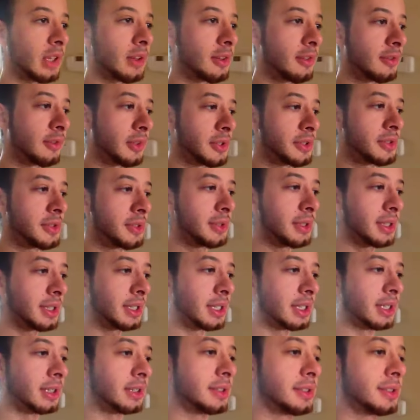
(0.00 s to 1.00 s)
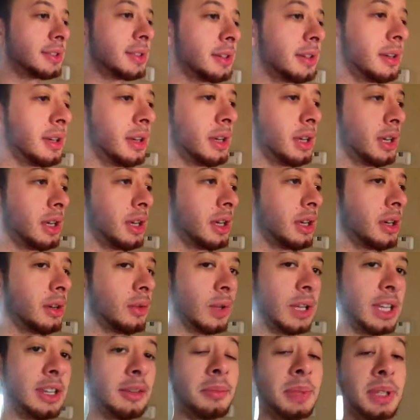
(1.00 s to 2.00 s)
for two years,
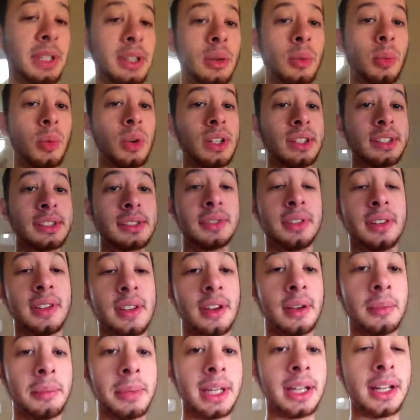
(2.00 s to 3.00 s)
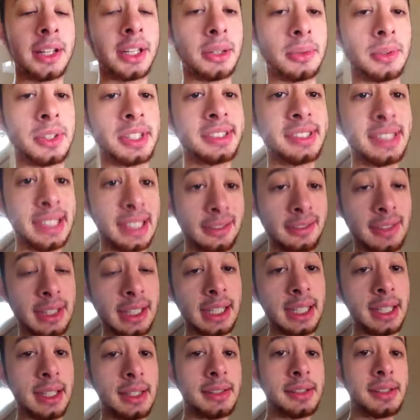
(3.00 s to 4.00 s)
we have been the ones who have been on the
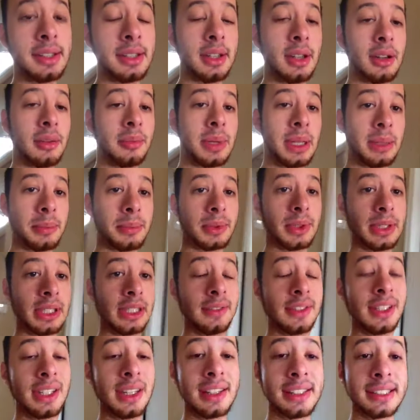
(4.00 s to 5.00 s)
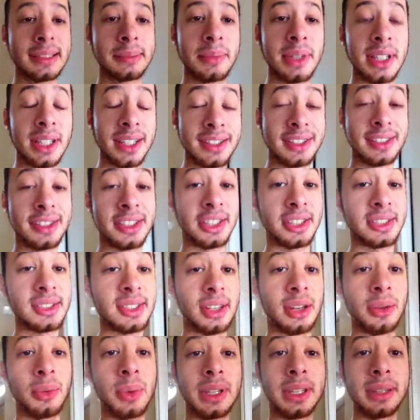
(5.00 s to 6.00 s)
receiving end. You know, people giving us money just
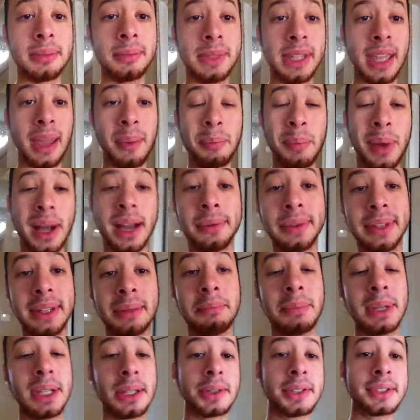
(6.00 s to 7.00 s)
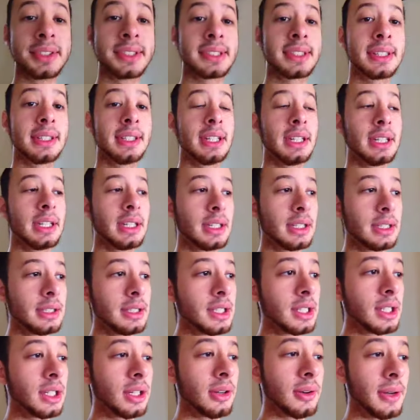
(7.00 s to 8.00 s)
so that we could get by with the bills.
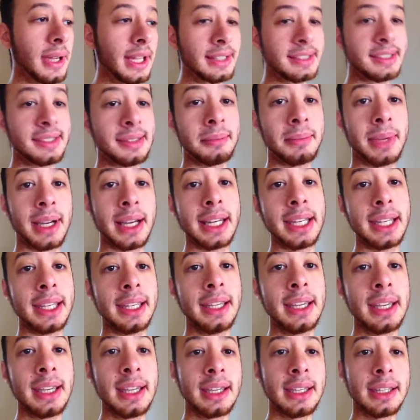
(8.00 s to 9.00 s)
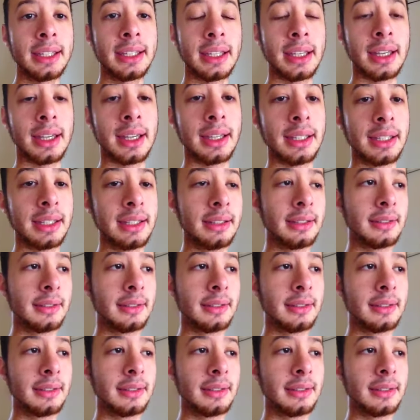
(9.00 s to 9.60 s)
You know, had somebody uh,